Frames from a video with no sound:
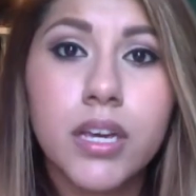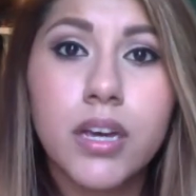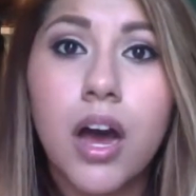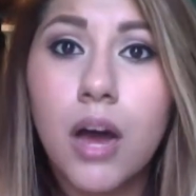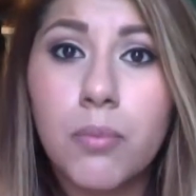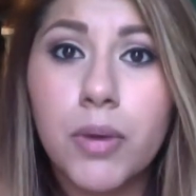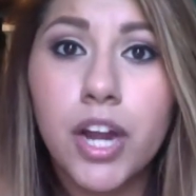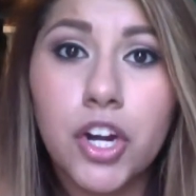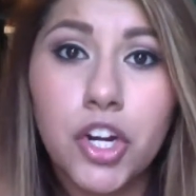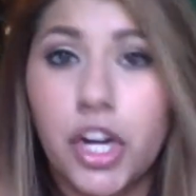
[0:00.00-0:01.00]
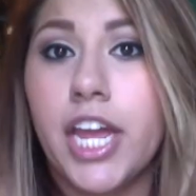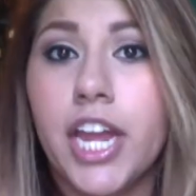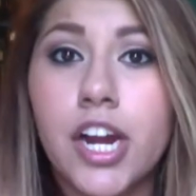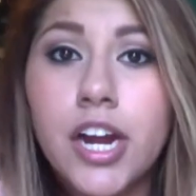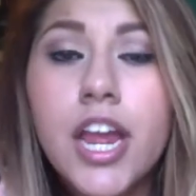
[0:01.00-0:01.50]
ombre on her
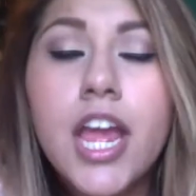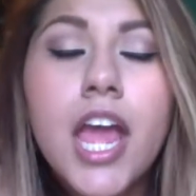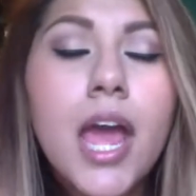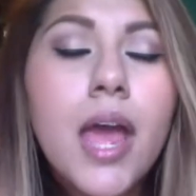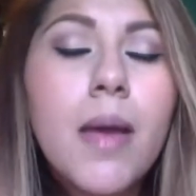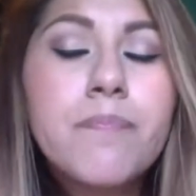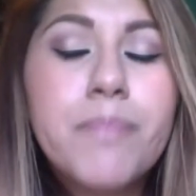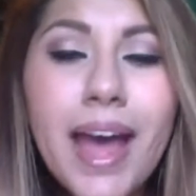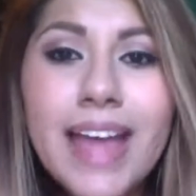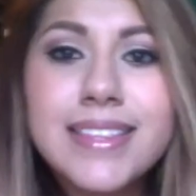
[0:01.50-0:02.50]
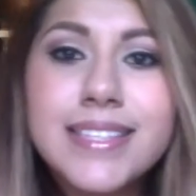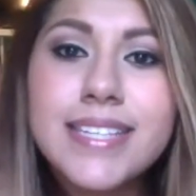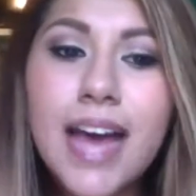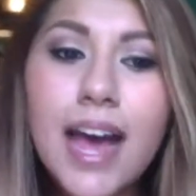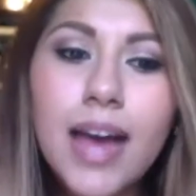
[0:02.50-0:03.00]
hair. But
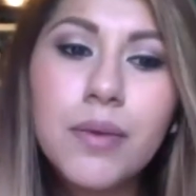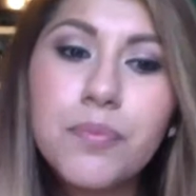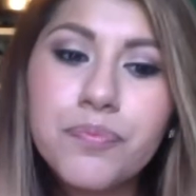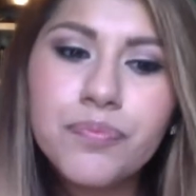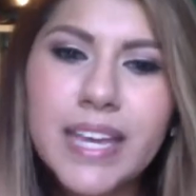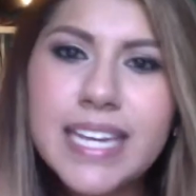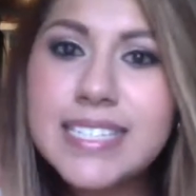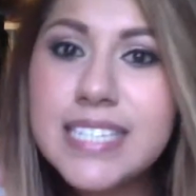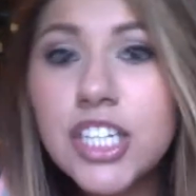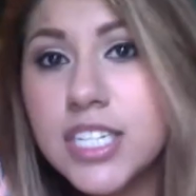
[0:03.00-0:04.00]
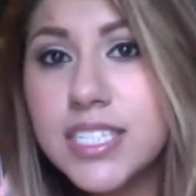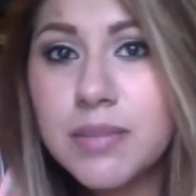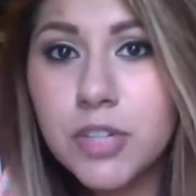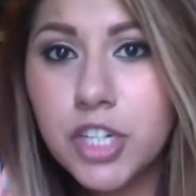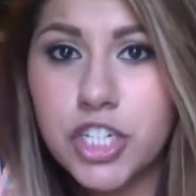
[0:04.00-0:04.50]
it doesn't look
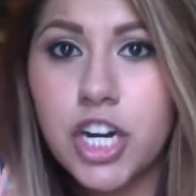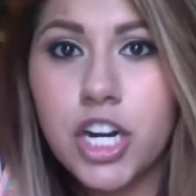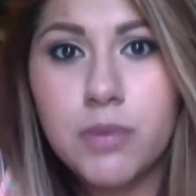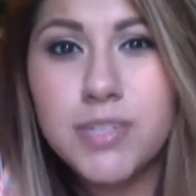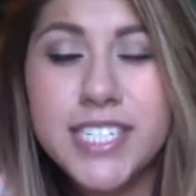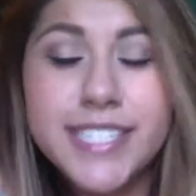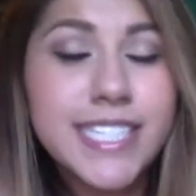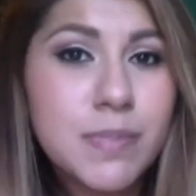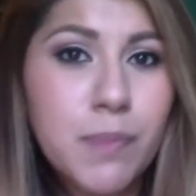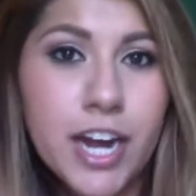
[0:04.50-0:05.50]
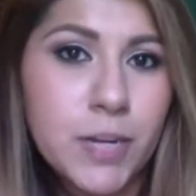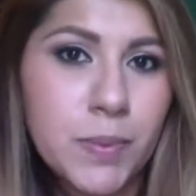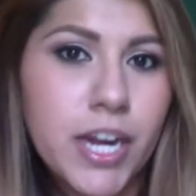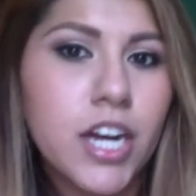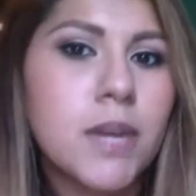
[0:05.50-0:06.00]
similar to her. It was just inspired
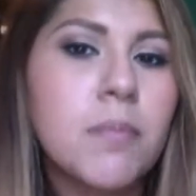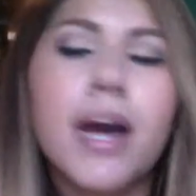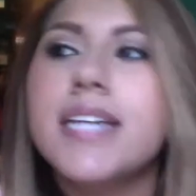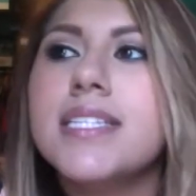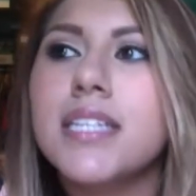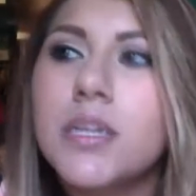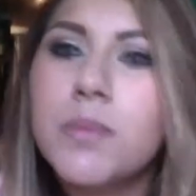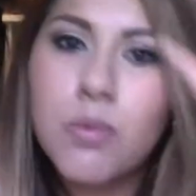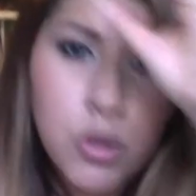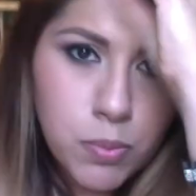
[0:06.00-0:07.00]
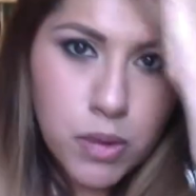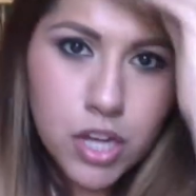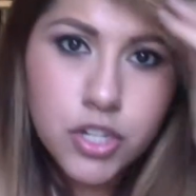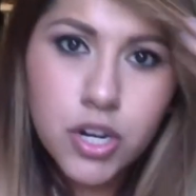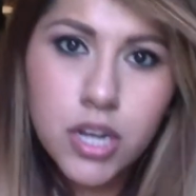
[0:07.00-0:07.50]
by her. Mine's a little bit more
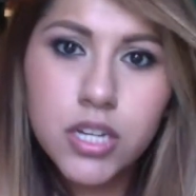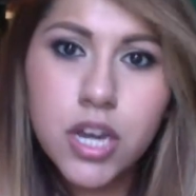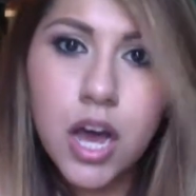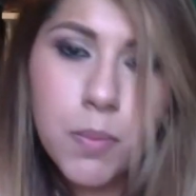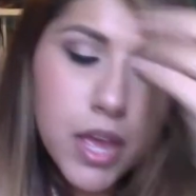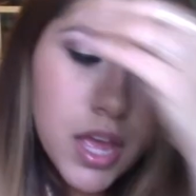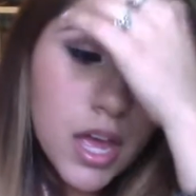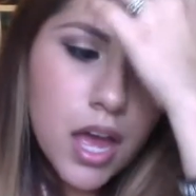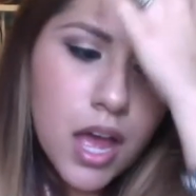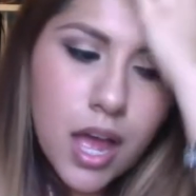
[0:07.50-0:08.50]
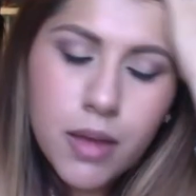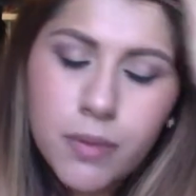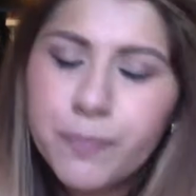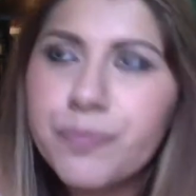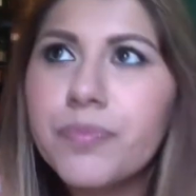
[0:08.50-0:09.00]
blonder on top. I